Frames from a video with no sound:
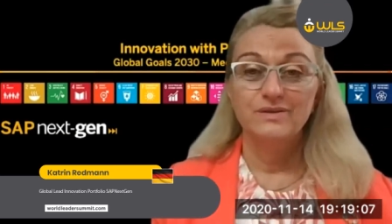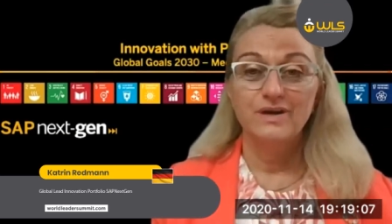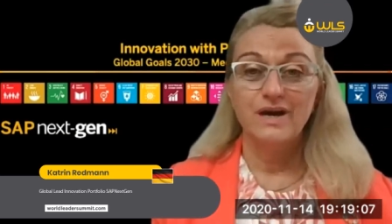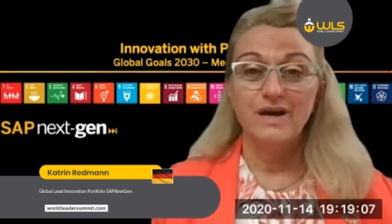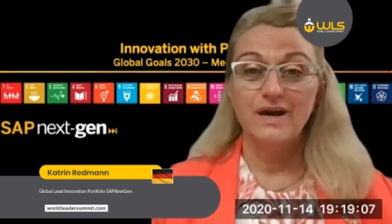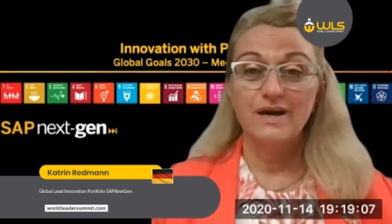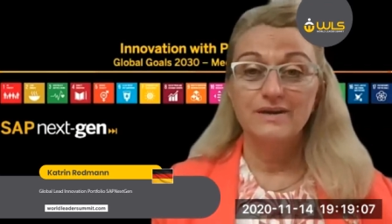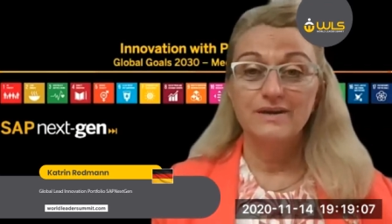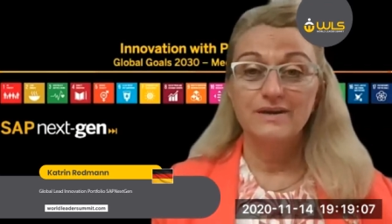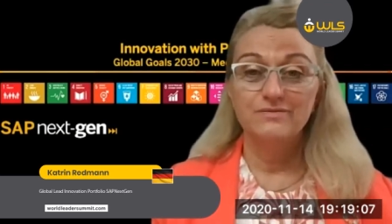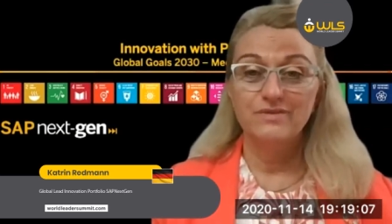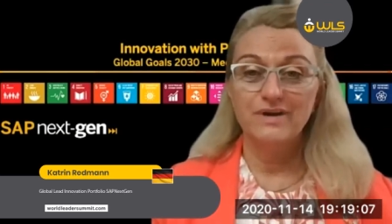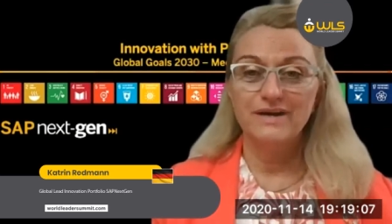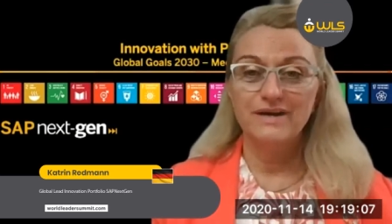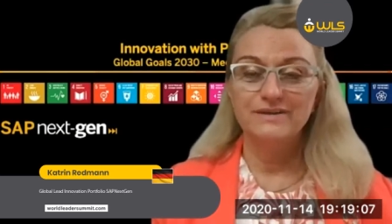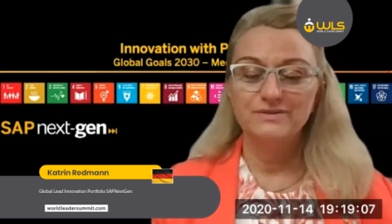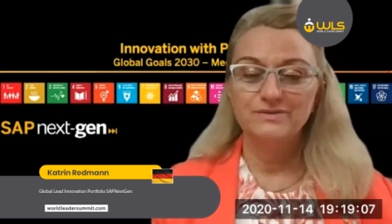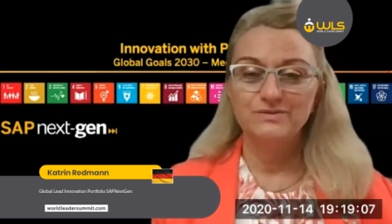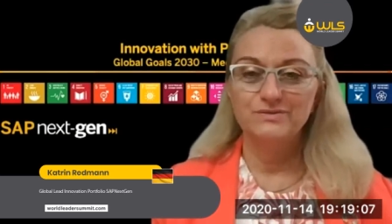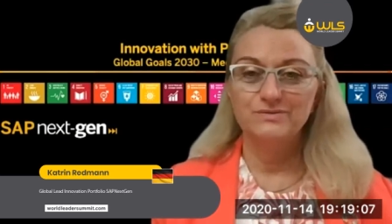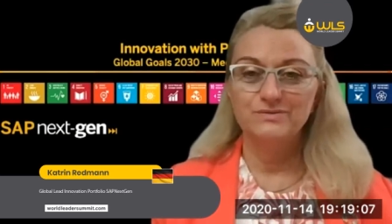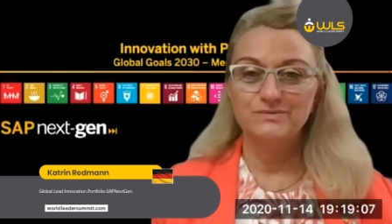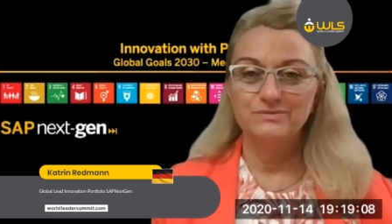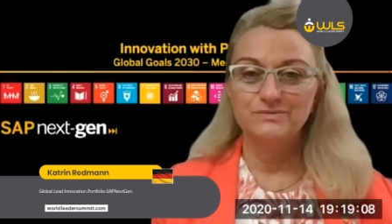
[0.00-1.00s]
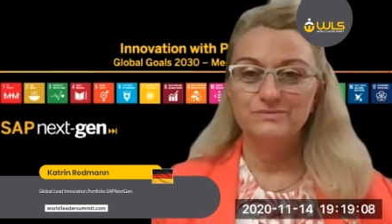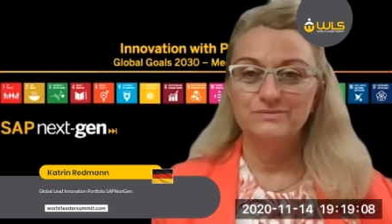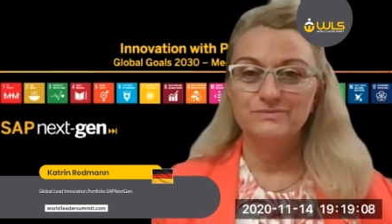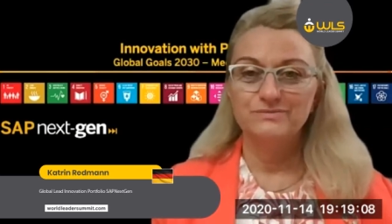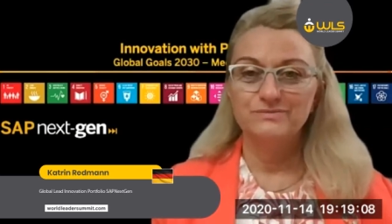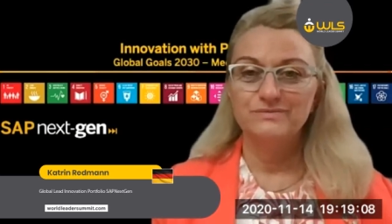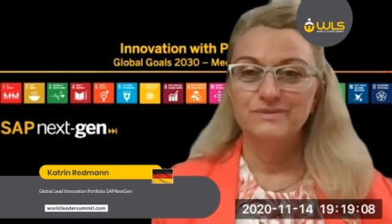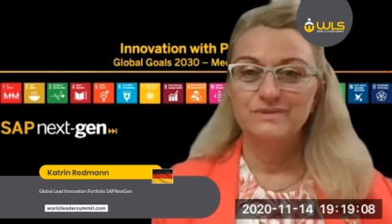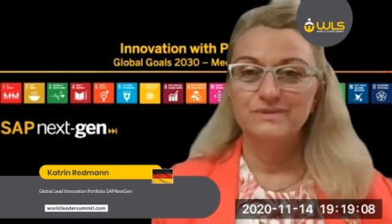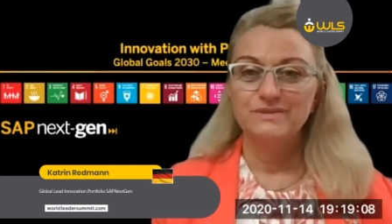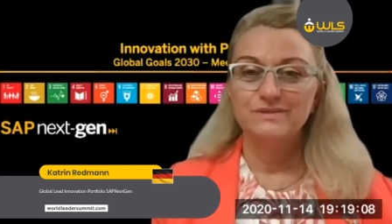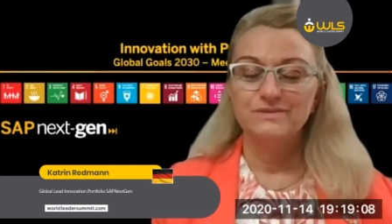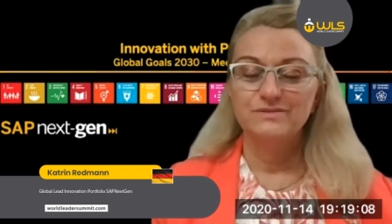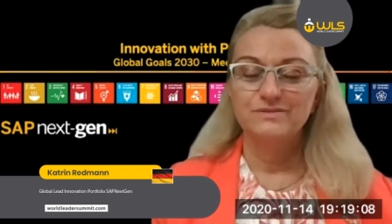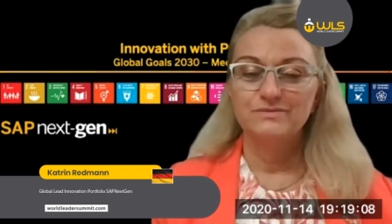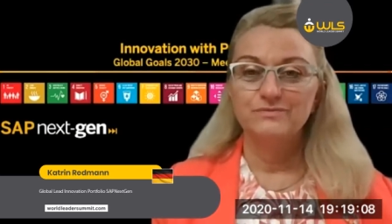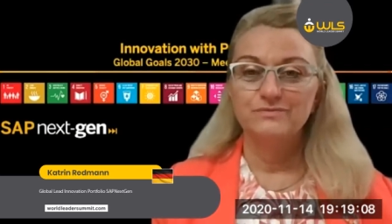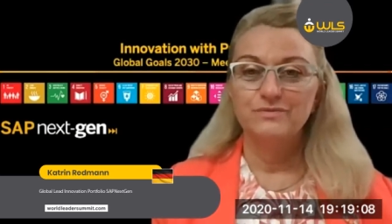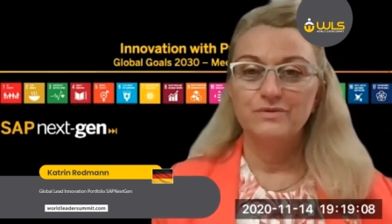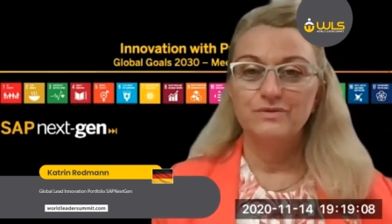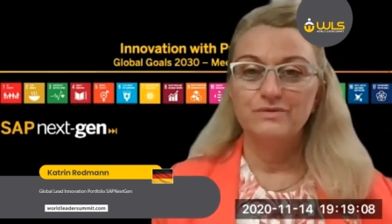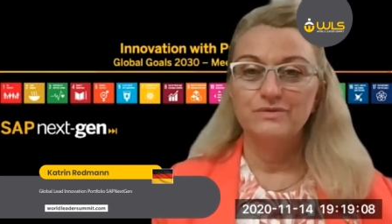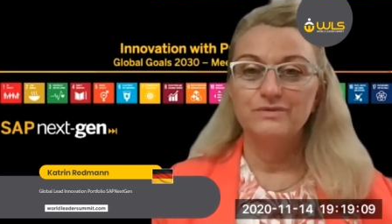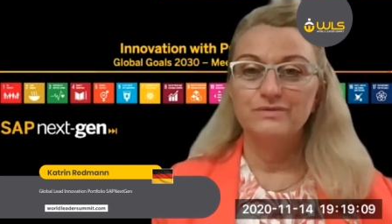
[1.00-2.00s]
I invite you
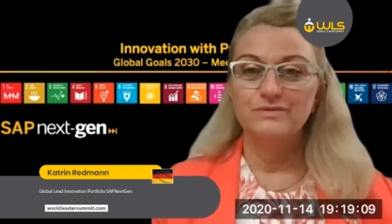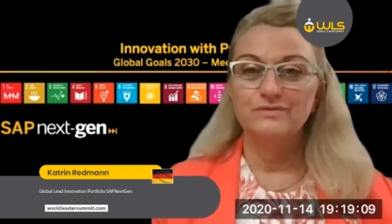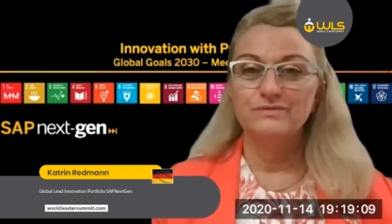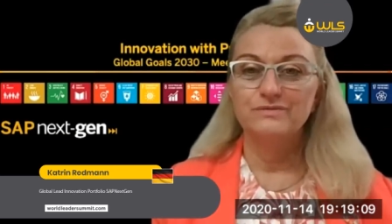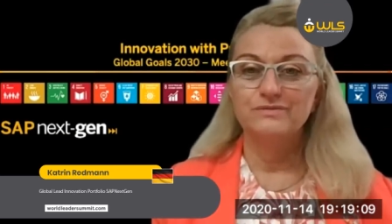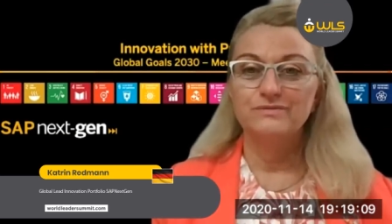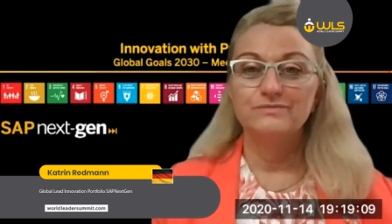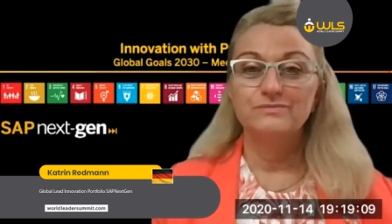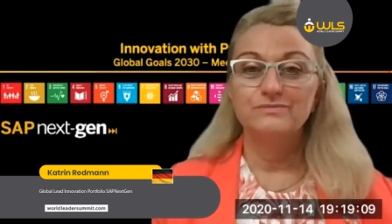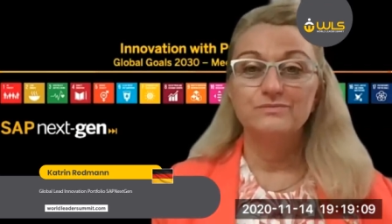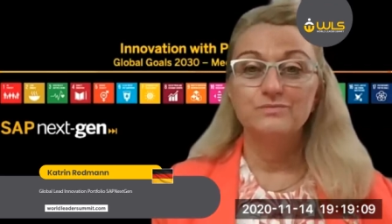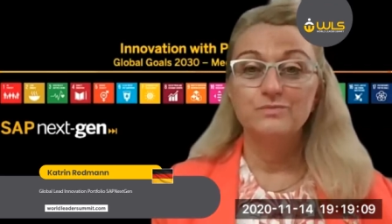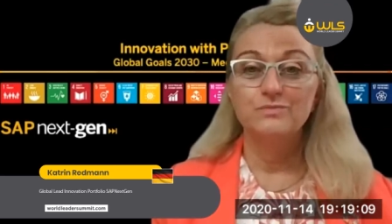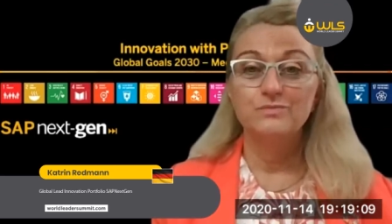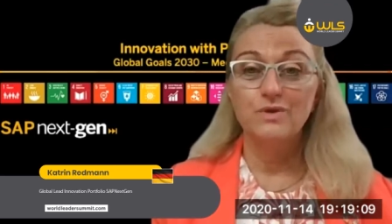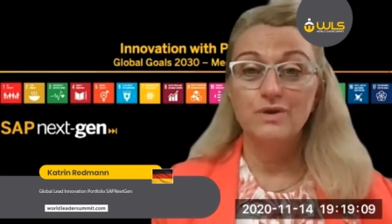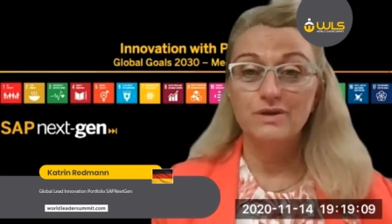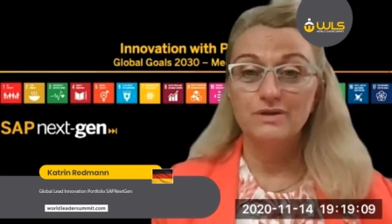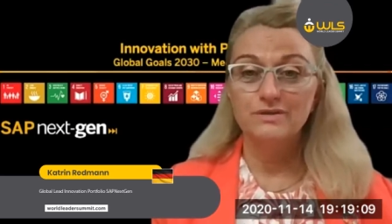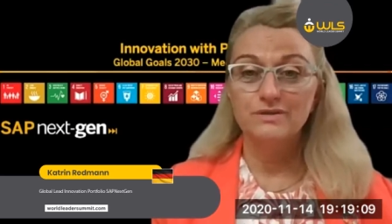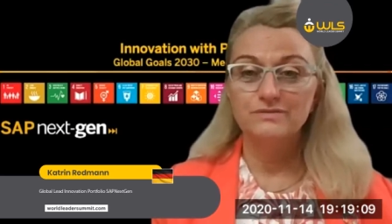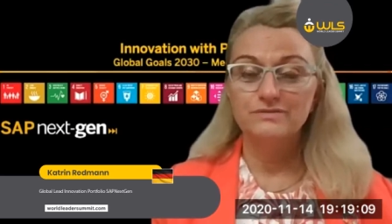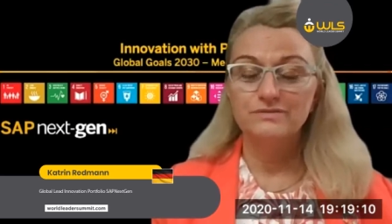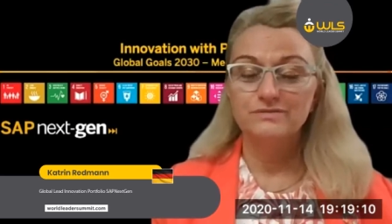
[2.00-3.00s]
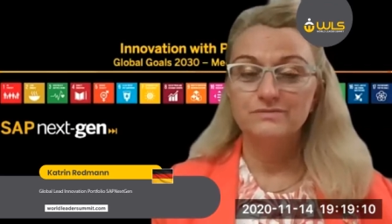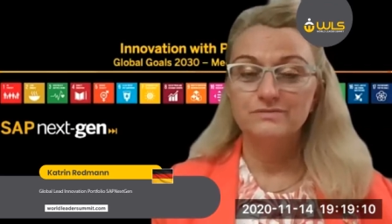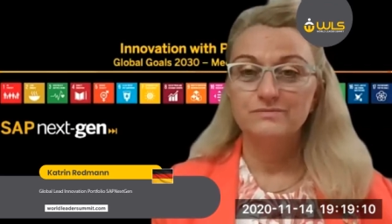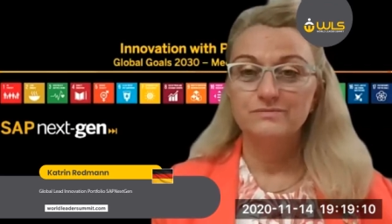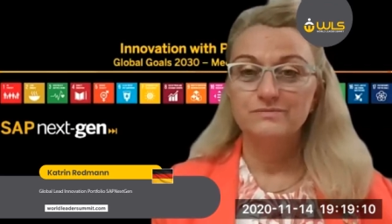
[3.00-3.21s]
for the World